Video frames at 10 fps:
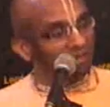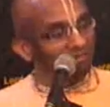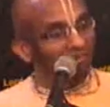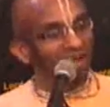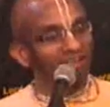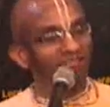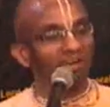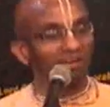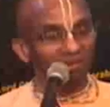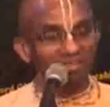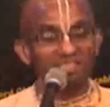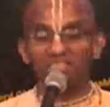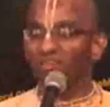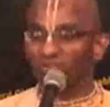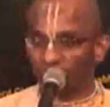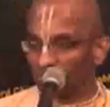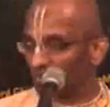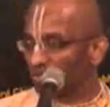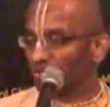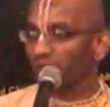revival,
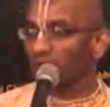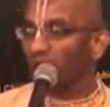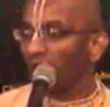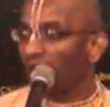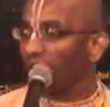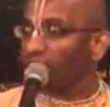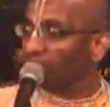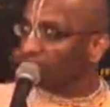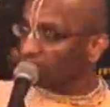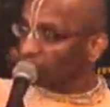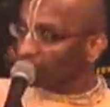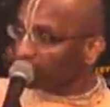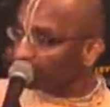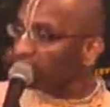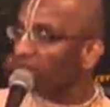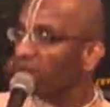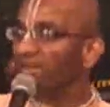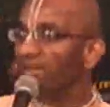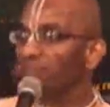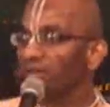resurgence. And when there is a deeper
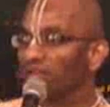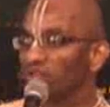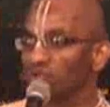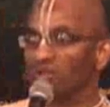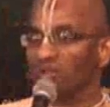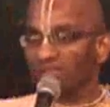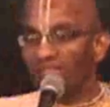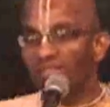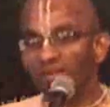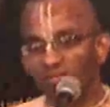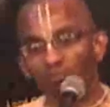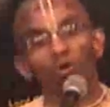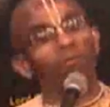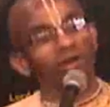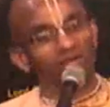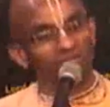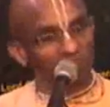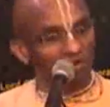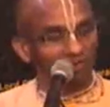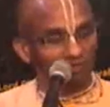contemplation, then there is proper
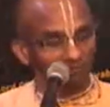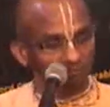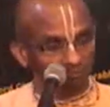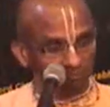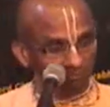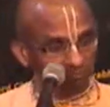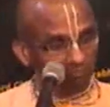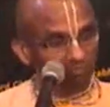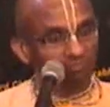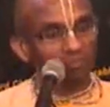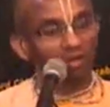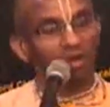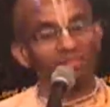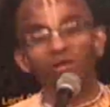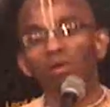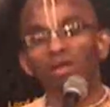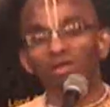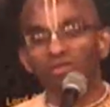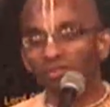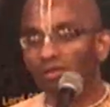understanding.
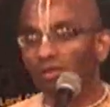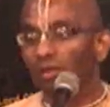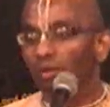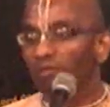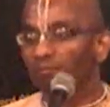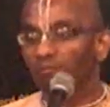Otherwise, when